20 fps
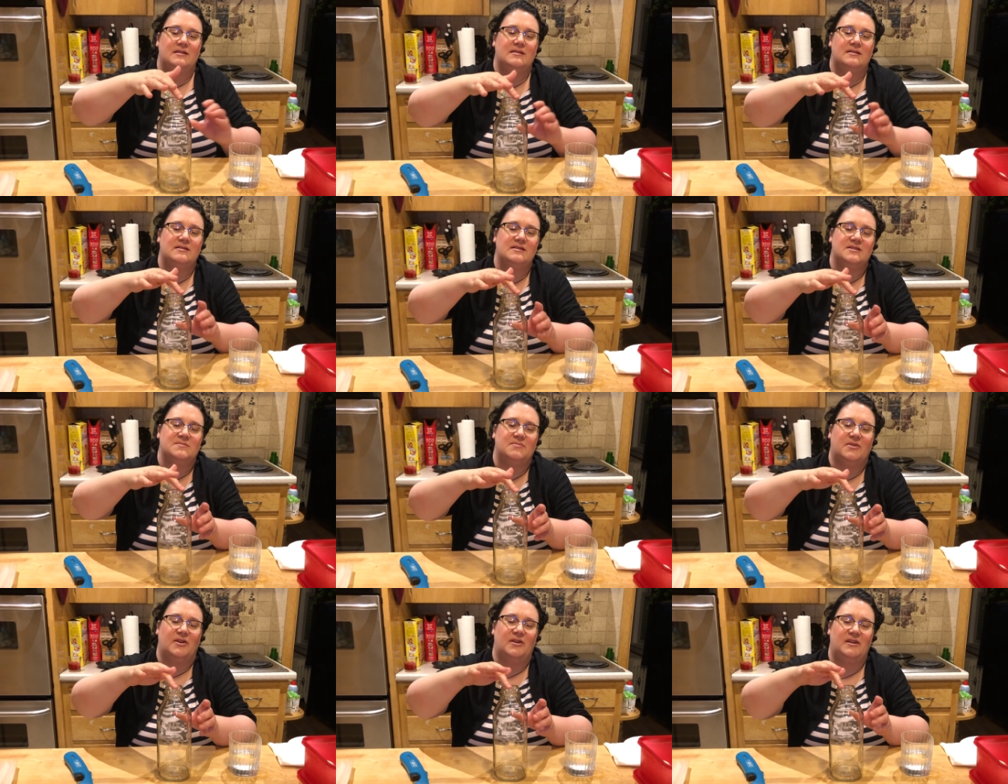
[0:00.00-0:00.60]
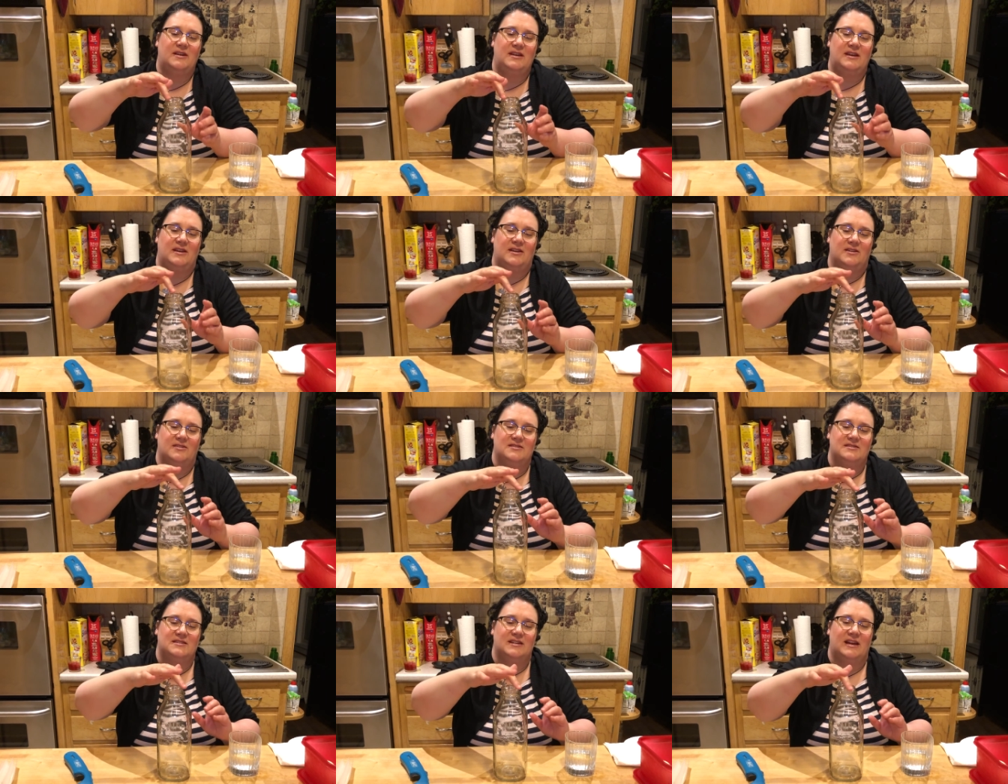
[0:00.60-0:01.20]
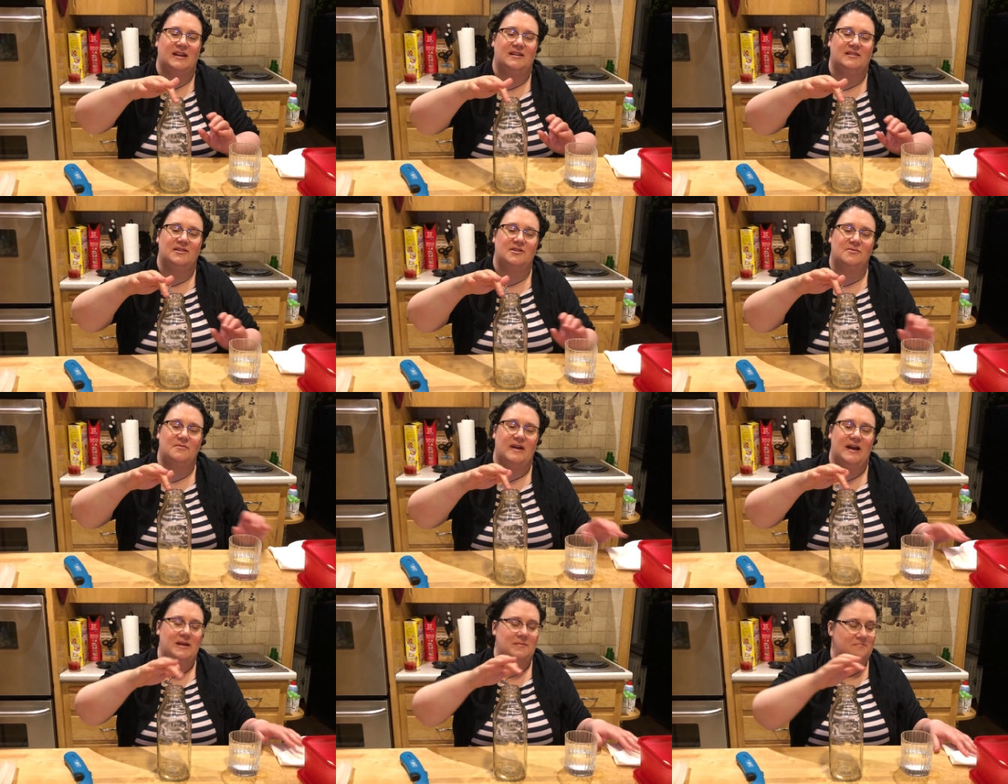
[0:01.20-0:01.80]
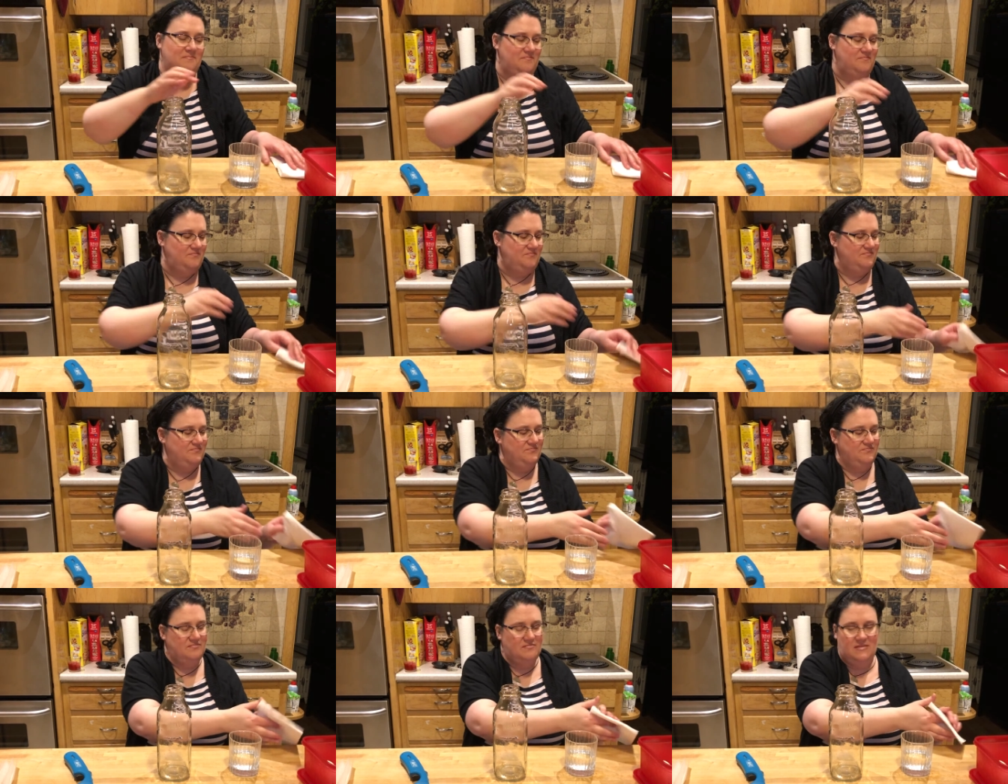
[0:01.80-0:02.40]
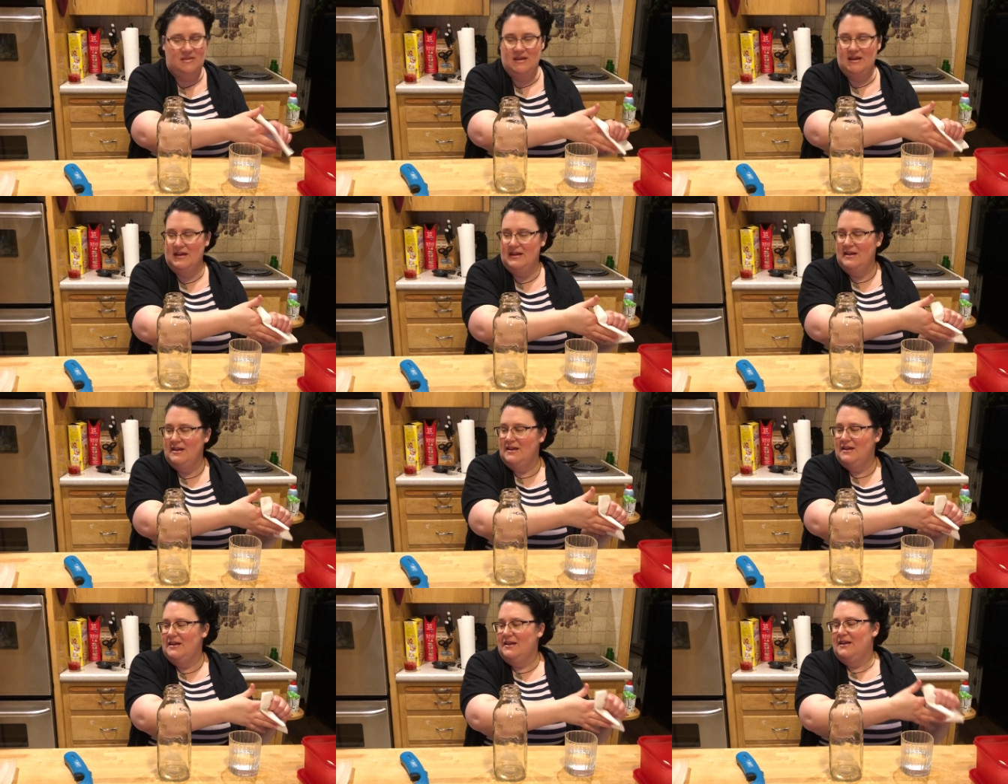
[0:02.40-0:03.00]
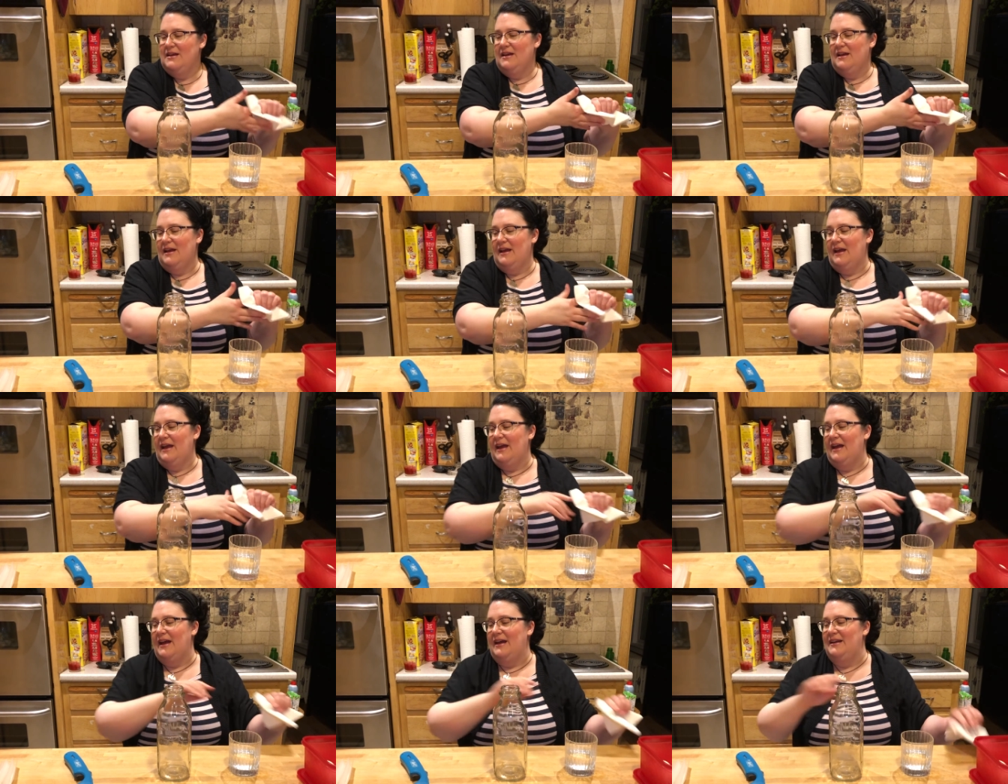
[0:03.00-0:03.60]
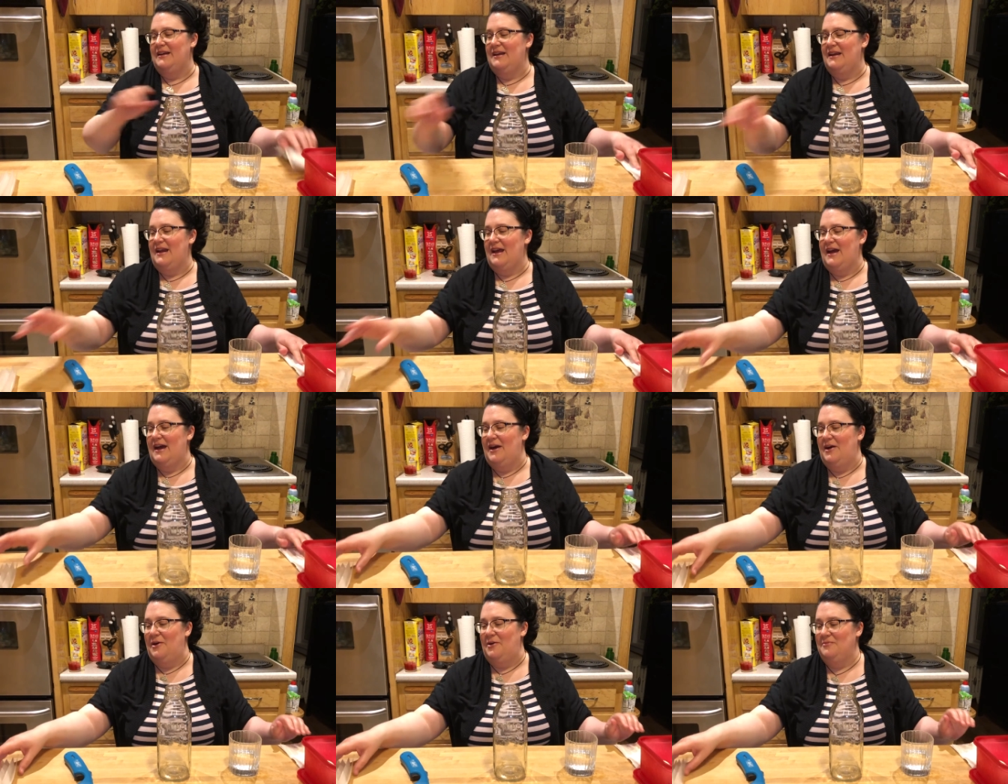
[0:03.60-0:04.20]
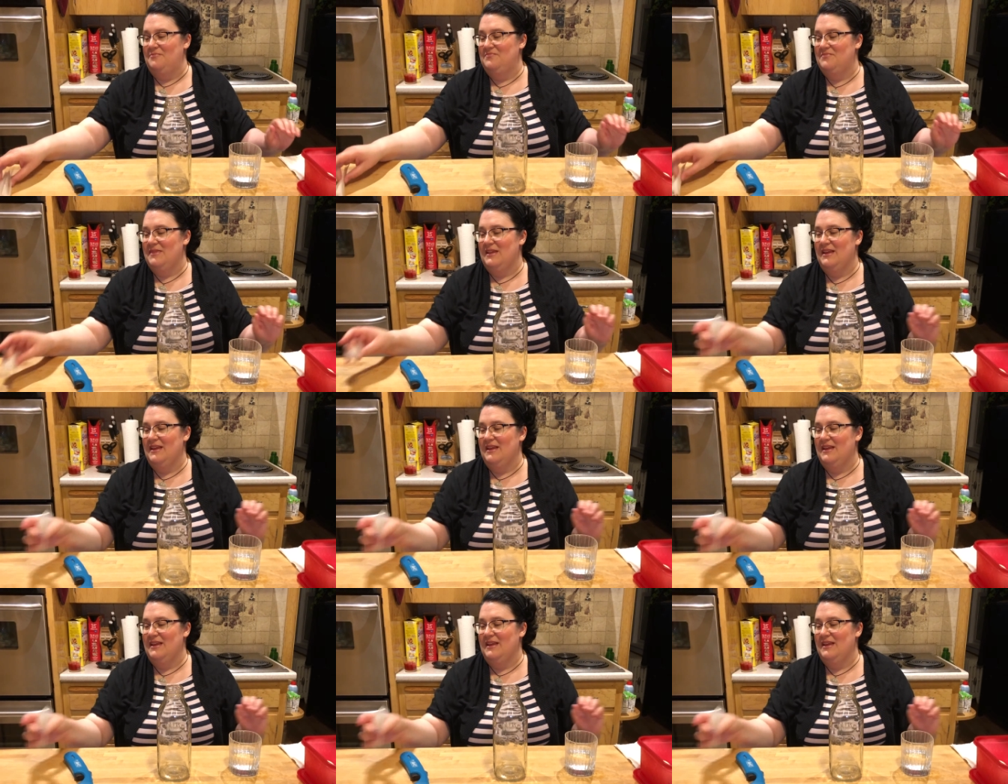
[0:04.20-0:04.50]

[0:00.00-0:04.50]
this part here just to get a little wet. And now,